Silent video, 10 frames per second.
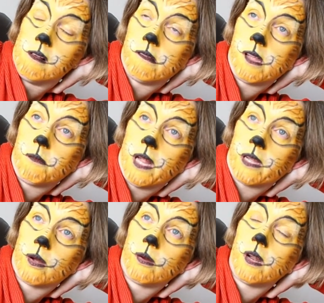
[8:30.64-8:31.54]
Seemed
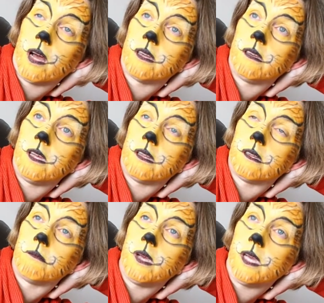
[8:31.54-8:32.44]
like a good idea
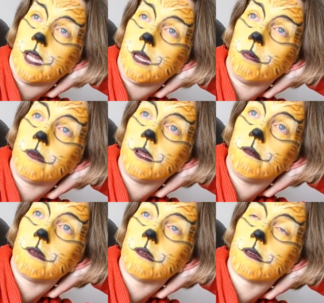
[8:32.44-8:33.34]
to me. Anybody
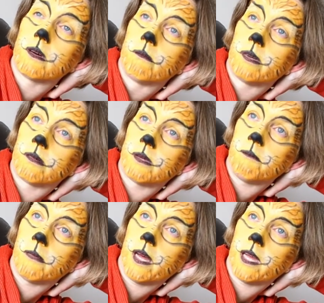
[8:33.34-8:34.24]
who could come
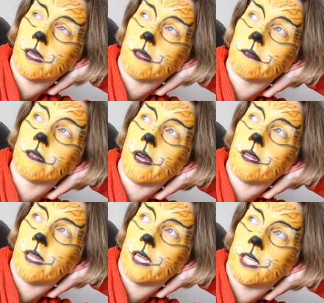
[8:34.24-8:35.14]
between my old
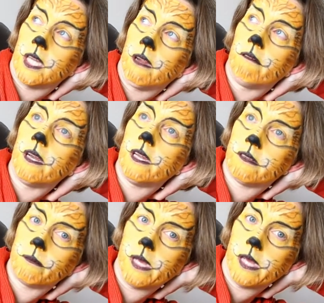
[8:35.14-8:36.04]
Ardeshir and
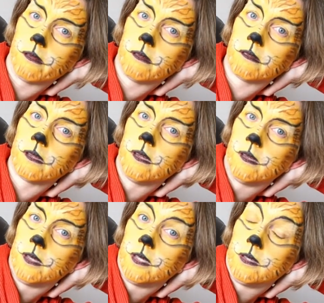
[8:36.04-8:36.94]
his meals
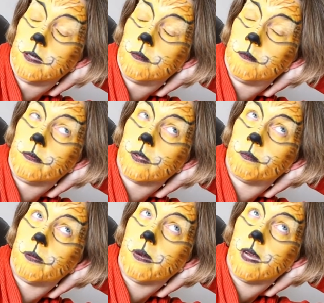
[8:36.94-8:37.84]
must
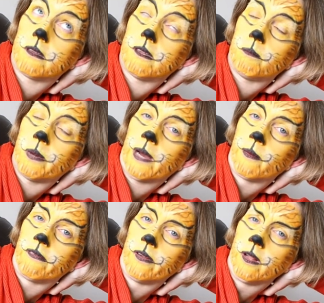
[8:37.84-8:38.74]
be mighty
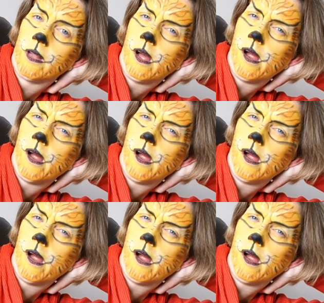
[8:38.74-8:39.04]
powerful.